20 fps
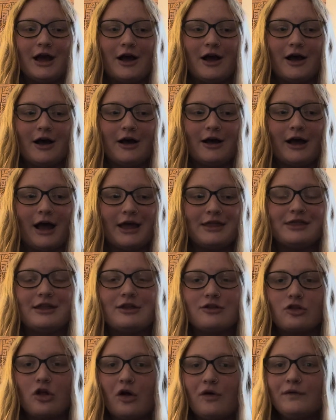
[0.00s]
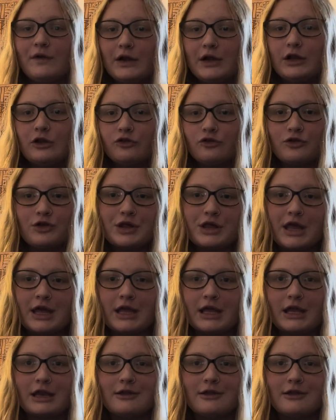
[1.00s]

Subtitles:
I think it's all very interesting,